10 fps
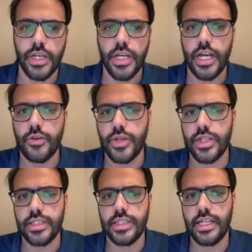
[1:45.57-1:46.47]
And you can
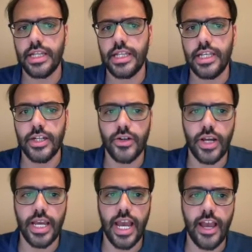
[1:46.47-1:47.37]
see that here
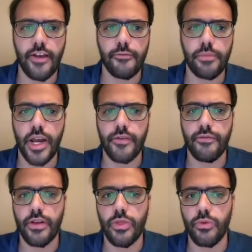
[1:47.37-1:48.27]
I have
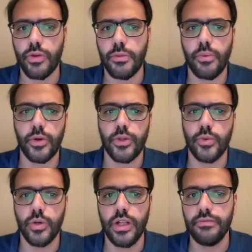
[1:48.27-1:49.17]
Python
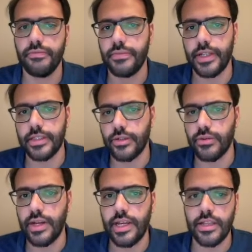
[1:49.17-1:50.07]
3.12. That's
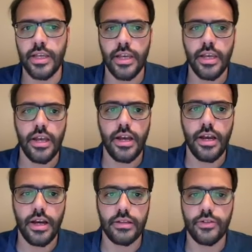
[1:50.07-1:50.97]
great.
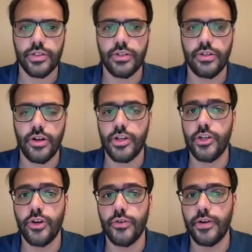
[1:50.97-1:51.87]
There are
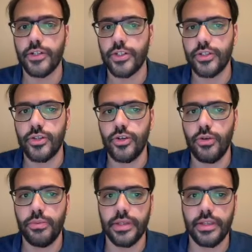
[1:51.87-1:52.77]
newer versions too,
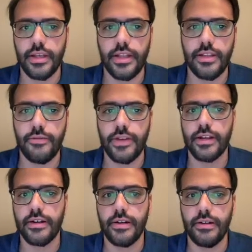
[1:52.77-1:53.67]
but anything
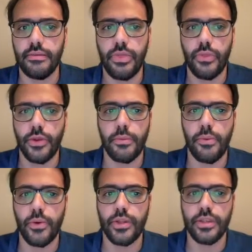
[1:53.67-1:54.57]

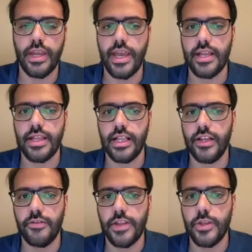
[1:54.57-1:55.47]
3.10,
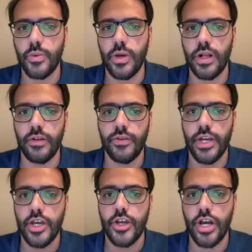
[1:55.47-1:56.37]
11, 12
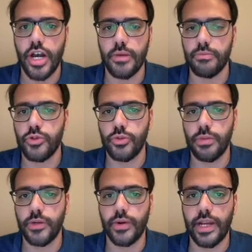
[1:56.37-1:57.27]
should be
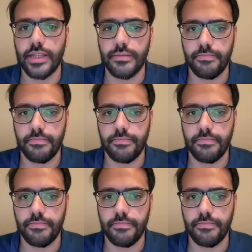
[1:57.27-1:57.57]
great.